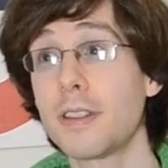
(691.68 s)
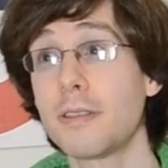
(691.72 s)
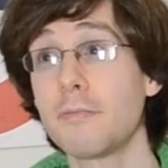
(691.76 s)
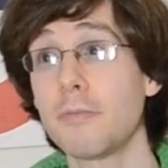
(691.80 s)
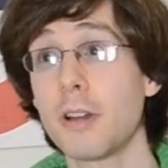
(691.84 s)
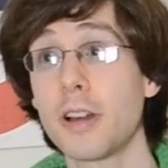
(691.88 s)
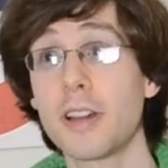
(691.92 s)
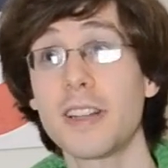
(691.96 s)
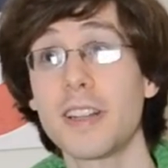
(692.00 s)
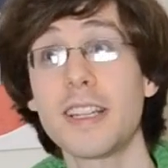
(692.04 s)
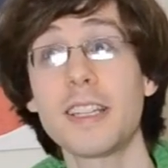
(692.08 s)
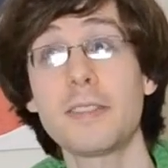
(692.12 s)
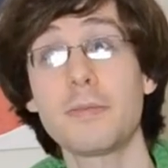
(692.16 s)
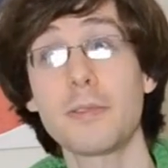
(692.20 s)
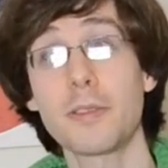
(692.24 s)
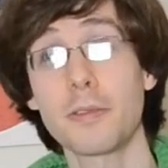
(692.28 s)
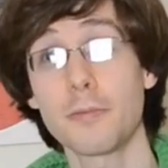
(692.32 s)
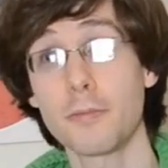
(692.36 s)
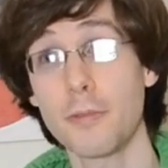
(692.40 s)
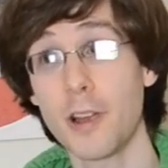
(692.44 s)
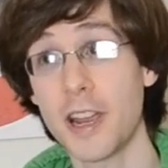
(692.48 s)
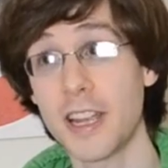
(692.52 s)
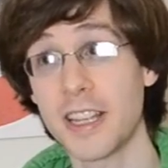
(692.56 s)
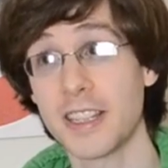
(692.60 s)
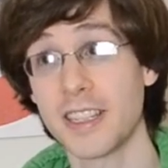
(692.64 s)
well, at least with the
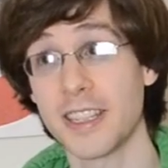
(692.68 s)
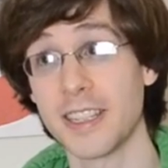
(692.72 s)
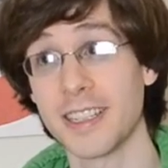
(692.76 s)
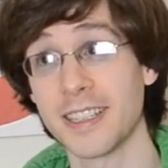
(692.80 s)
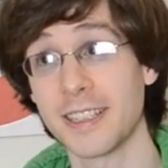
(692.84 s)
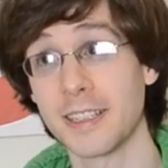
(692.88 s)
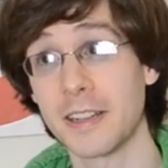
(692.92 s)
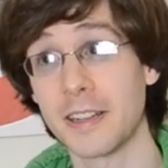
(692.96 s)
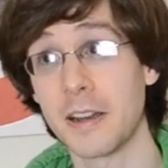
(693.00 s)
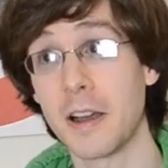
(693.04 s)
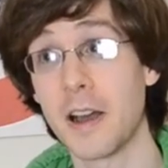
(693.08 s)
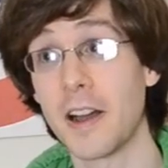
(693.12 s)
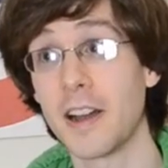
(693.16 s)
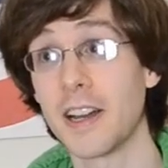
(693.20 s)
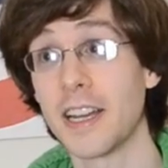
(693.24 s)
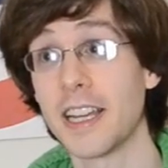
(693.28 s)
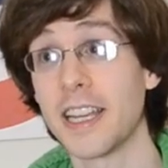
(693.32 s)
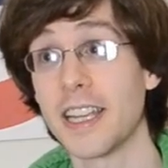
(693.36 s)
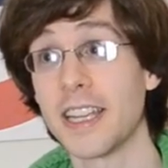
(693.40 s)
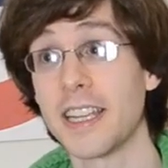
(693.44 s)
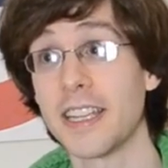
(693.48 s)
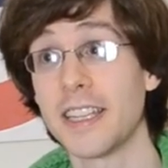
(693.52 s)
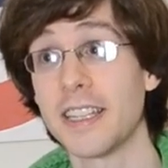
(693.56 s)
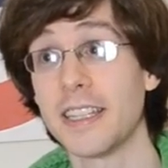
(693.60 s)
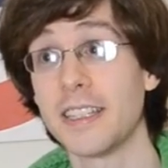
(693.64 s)
writing,
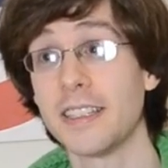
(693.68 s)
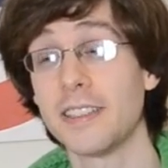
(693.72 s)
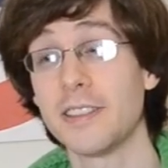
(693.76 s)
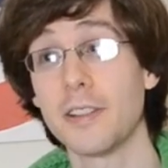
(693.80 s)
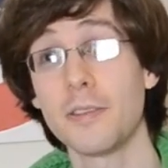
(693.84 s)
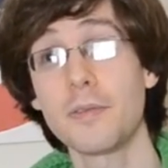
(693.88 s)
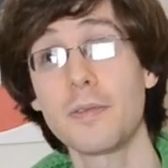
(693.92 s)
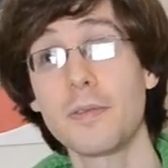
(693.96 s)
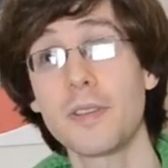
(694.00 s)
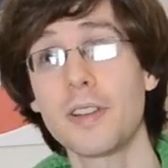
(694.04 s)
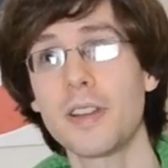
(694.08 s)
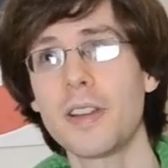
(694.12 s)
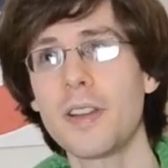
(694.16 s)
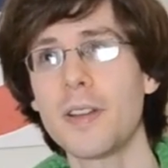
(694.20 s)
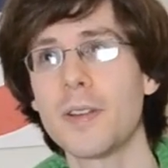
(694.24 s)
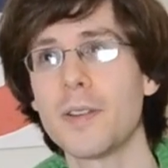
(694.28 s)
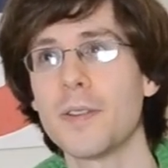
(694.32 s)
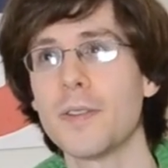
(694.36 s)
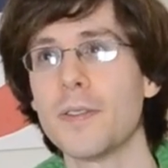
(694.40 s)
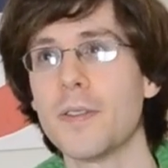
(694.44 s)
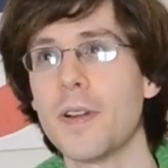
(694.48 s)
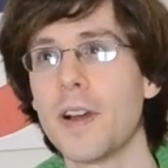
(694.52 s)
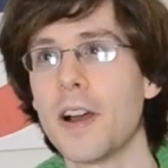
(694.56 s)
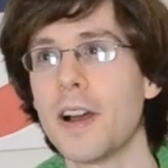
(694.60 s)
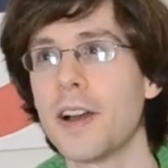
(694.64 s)
I don't know.
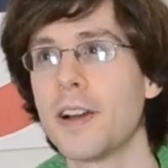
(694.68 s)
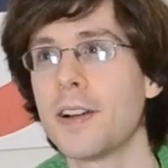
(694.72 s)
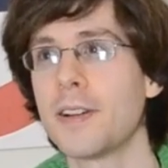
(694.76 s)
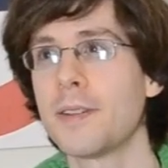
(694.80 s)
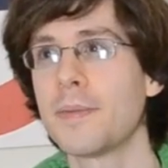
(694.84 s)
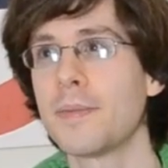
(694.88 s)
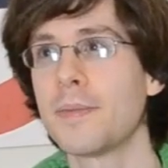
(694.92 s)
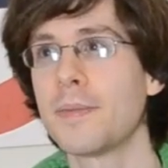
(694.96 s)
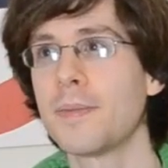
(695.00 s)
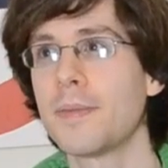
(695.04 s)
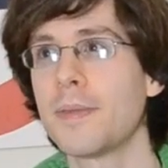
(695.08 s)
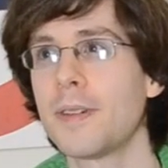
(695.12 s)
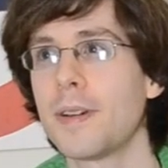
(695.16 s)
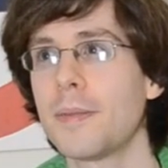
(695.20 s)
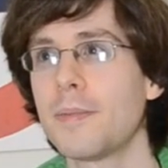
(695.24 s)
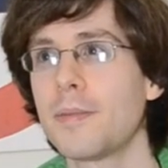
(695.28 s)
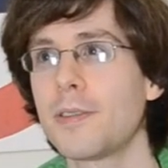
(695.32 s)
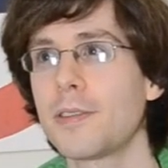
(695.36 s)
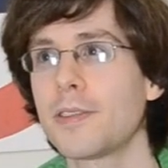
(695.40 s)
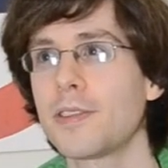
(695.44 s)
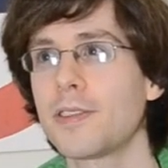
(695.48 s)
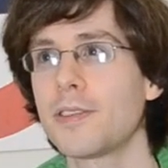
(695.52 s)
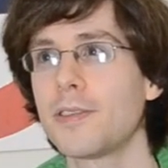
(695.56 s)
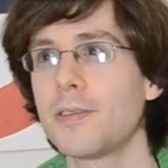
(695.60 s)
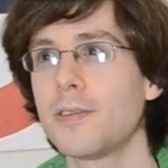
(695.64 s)
I'm
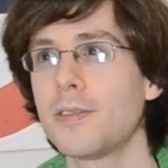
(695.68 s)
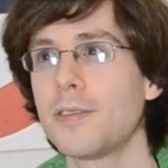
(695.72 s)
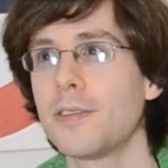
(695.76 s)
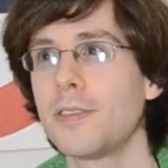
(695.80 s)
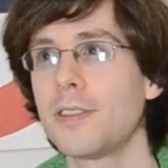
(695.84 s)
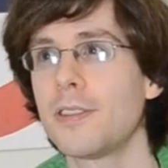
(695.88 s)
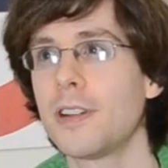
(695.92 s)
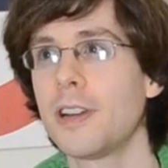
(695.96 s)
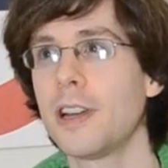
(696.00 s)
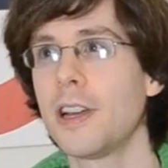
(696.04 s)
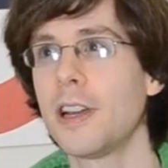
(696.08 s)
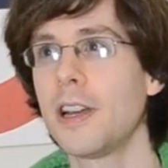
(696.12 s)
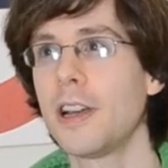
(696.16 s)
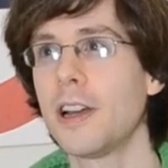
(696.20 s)
not sure.